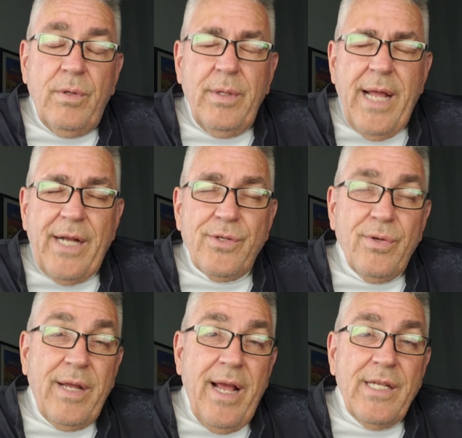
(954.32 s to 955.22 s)

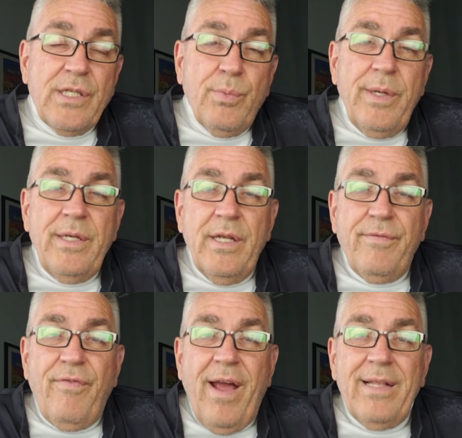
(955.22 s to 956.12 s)
Natural gas, we
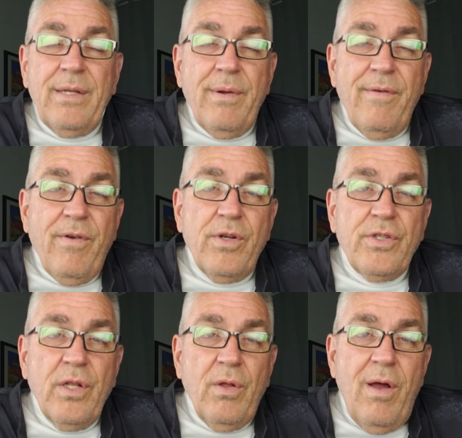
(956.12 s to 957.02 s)
did finally reverse
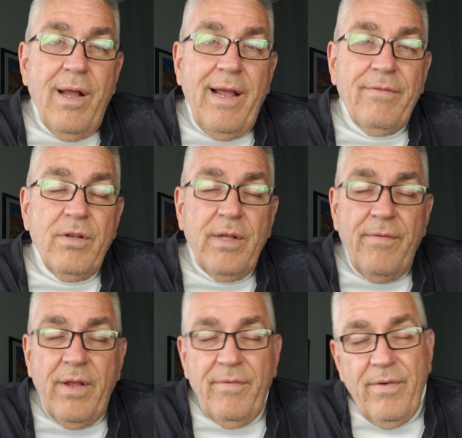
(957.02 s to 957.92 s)
to long after
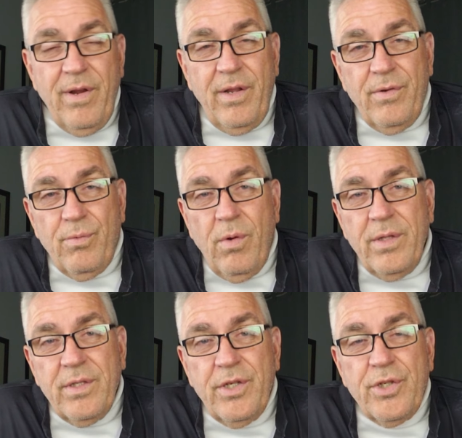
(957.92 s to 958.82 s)
having a very good
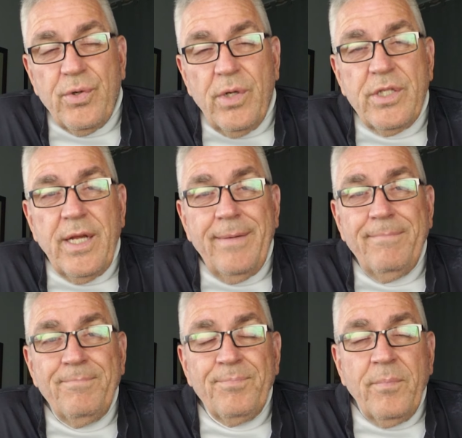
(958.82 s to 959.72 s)
run to the short side
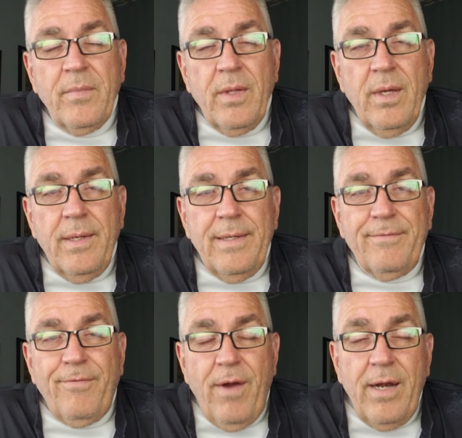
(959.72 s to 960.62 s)
on
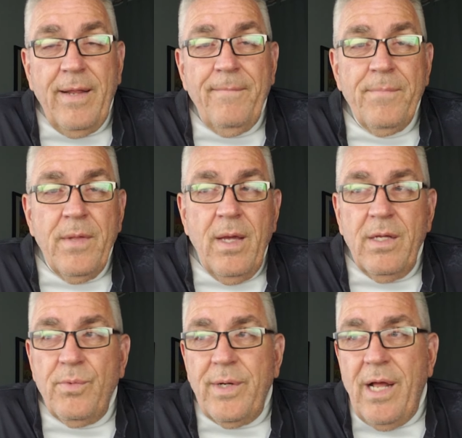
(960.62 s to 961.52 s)
Friday.
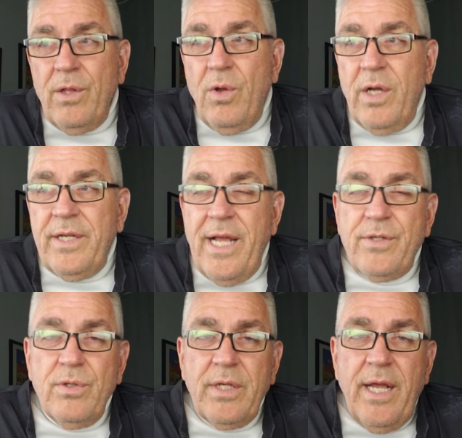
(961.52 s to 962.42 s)
We're now long
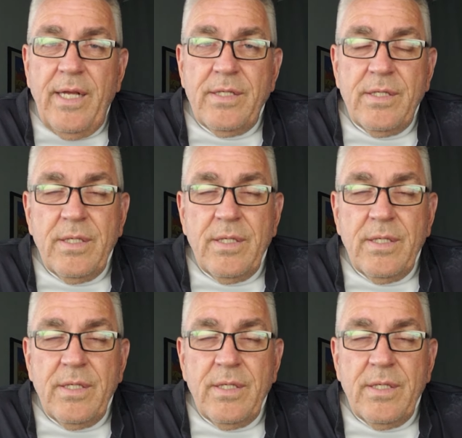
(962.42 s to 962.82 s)
natural gas.